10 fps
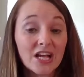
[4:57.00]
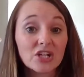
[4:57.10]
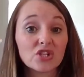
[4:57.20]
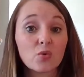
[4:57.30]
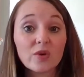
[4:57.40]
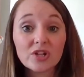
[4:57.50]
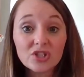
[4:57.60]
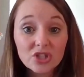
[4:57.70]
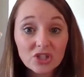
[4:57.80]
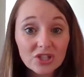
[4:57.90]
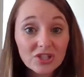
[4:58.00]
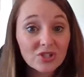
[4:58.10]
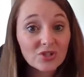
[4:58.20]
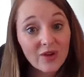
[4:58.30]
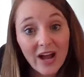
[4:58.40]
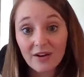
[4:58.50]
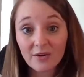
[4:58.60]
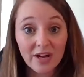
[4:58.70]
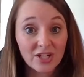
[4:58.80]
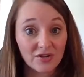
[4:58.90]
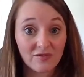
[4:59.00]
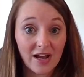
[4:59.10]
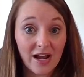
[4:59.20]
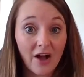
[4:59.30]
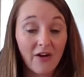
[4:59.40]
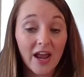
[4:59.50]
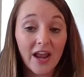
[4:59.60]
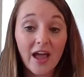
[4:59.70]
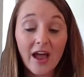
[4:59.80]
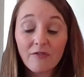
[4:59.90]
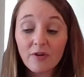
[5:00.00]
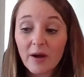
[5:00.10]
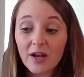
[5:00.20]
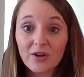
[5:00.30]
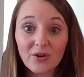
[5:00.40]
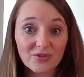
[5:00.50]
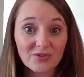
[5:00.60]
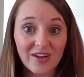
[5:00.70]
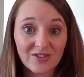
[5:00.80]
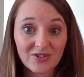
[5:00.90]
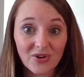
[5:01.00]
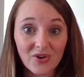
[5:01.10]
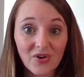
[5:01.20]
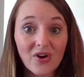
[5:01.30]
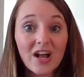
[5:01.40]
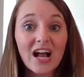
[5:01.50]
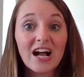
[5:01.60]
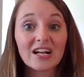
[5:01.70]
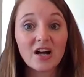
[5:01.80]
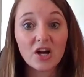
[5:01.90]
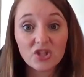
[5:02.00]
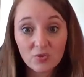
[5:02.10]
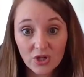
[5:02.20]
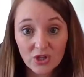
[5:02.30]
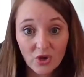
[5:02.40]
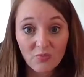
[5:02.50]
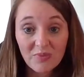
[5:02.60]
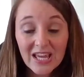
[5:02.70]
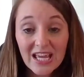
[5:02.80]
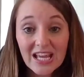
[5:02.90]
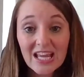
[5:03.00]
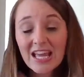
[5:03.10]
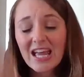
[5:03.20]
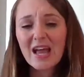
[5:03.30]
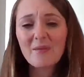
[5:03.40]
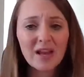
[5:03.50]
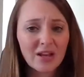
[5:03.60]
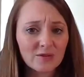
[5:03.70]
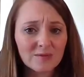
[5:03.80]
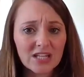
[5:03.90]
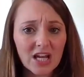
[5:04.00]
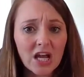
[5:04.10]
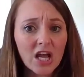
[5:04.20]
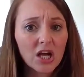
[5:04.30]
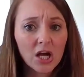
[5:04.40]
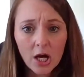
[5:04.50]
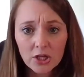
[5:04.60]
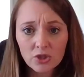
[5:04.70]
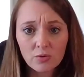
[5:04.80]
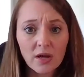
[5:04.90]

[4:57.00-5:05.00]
So we just do adoration right now, and everybody goes around the circle. God, you are so big. And my next one might say, God, you are